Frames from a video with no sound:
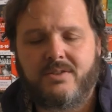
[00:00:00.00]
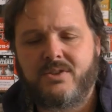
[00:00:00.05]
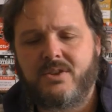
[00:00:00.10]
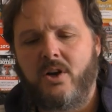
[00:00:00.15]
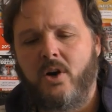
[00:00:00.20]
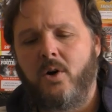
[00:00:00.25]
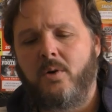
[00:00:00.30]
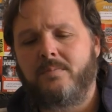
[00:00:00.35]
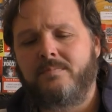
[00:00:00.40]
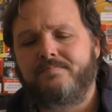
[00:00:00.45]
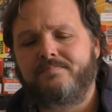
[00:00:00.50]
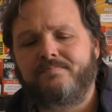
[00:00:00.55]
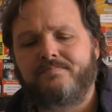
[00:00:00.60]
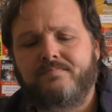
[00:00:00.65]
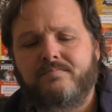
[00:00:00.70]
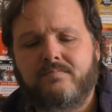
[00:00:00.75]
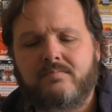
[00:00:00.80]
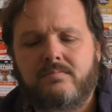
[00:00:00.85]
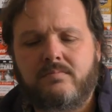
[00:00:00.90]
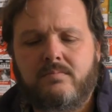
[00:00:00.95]
So
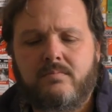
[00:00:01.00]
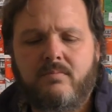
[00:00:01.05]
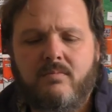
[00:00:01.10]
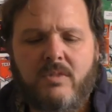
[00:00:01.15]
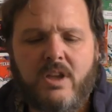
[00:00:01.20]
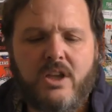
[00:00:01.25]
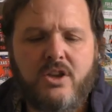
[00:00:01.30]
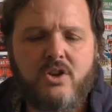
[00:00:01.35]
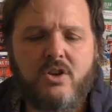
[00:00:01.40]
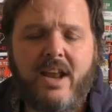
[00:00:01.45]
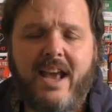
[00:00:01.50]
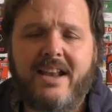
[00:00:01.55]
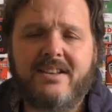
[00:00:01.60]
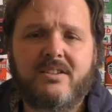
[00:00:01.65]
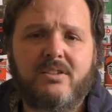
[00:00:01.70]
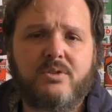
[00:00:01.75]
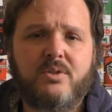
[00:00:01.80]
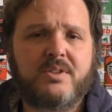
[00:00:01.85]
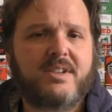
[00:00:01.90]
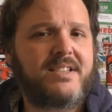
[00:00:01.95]
you'd hate
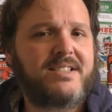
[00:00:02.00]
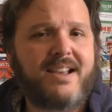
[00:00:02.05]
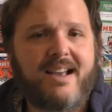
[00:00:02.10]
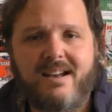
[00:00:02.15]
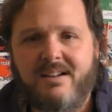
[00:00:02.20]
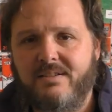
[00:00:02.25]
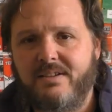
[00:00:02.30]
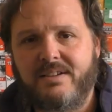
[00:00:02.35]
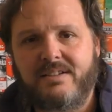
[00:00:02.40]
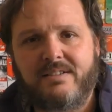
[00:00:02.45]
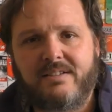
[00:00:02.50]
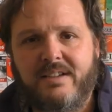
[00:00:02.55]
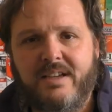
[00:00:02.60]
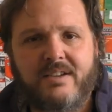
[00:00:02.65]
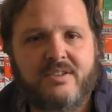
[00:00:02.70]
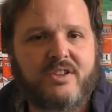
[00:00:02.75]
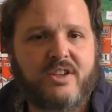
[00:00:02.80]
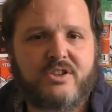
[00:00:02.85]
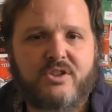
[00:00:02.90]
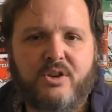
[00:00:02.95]
to lose a talent
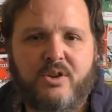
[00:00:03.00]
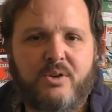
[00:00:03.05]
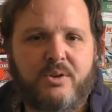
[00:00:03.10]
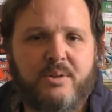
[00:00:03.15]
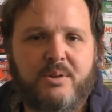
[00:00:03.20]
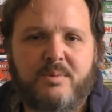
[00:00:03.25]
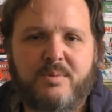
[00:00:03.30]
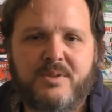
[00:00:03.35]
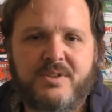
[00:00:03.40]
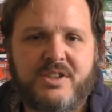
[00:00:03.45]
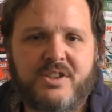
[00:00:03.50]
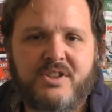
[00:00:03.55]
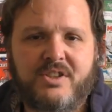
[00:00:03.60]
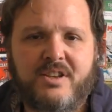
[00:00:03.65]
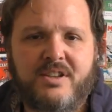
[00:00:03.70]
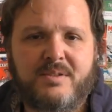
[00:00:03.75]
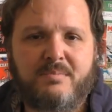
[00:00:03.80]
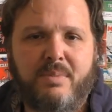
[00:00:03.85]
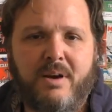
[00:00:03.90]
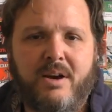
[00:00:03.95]
in such a critical
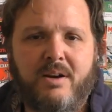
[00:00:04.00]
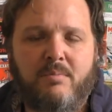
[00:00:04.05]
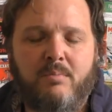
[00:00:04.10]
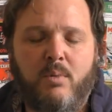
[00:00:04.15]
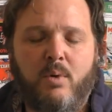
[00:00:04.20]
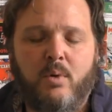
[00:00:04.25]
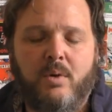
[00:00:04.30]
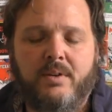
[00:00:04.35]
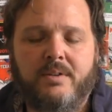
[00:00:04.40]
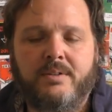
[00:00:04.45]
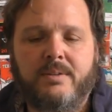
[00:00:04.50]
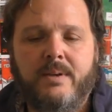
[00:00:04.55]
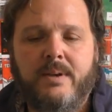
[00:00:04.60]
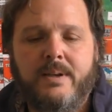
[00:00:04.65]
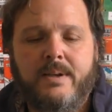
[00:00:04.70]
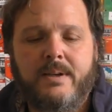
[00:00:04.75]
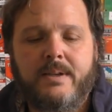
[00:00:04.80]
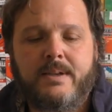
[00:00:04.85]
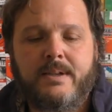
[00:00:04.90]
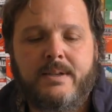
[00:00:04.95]
position as Baron Morton
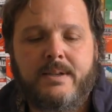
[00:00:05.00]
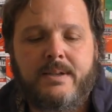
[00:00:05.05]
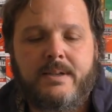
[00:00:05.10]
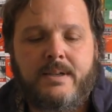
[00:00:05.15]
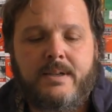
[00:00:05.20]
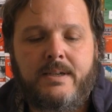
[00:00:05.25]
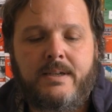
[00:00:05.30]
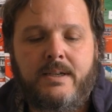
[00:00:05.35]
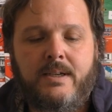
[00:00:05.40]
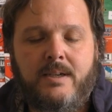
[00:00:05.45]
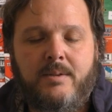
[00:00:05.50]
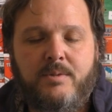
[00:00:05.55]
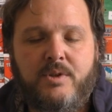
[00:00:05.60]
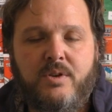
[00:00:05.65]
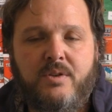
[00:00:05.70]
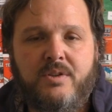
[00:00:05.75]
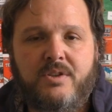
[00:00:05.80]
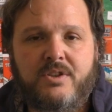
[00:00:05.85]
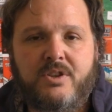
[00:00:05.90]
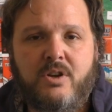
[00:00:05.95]

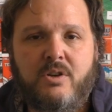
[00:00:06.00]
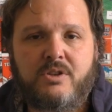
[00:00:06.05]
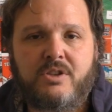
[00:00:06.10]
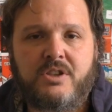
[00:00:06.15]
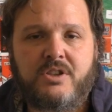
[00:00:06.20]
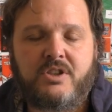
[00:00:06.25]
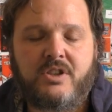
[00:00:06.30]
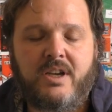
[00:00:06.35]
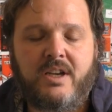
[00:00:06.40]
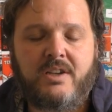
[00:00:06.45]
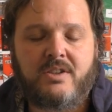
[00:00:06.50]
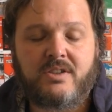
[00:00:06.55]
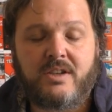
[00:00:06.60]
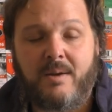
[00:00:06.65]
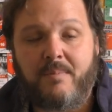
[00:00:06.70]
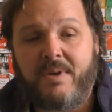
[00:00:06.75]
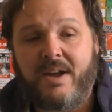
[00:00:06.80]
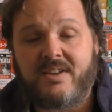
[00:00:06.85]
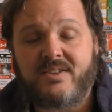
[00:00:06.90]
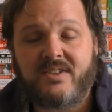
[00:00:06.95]
due to this coaching change.
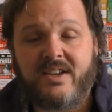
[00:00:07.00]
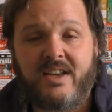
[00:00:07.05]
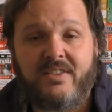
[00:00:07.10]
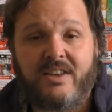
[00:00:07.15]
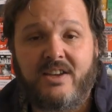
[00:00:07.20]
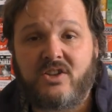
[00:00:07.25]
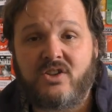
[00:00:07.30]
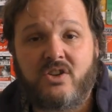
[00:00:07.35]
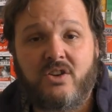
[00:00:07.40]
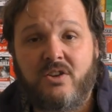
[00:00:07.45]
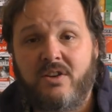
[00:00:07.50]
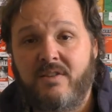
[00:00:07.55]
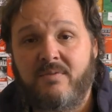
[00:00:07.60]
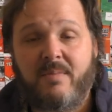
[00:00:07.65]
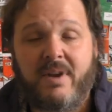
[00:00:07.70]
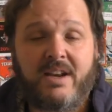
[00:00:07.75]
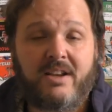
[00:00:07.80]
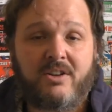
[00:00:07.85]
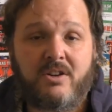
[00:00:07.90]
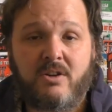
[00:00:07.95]
I'm not saying they shouldn't have
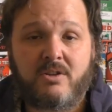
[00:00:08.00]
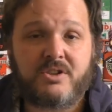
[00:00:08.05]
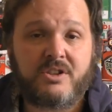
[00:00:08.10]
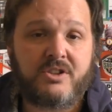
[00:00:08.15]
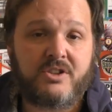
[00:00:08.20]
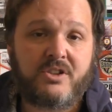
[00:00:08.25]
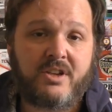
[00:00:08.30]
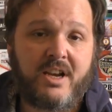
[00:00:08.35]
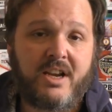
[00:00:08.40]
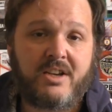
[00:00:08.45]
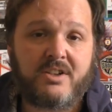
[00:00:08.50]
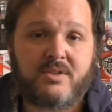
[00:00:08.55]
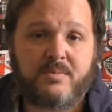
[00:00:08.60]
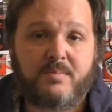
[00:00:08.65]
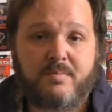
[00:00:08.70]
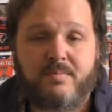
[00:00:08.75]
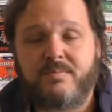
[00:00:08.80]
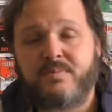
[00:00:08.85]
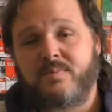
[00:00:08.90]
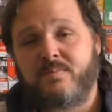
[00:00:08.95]
made a coaching
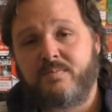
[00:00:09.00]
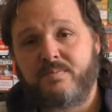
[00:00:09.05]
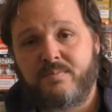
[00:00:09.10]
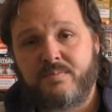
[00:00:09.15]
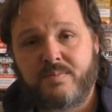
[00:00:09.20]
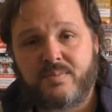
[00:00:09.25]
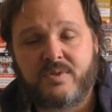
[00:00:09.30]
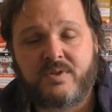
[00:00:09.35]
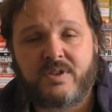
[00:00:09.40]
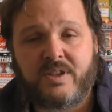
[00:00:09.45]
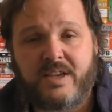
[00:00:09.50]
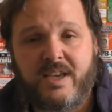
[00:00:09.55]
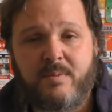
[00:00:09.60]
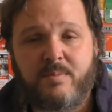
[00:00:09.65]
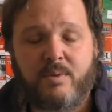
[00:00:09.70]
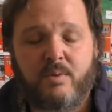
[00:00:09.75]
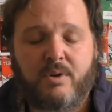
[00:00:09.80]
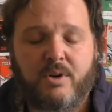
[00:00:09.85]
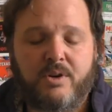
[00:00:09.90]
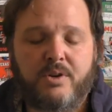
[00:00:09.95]
change to
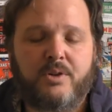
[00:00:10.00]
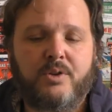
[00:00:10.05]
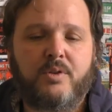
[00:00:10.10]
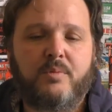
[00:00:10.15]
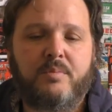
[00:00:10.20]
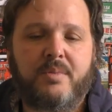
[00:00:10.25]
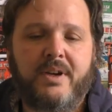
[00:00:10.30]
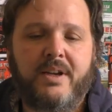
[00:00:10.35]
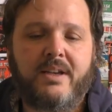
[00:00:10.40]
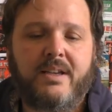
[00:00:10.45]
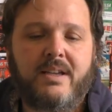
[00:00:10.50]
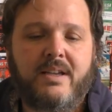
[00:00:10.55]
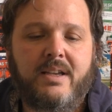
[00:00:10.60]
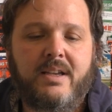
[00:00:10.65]
keep a recruit, but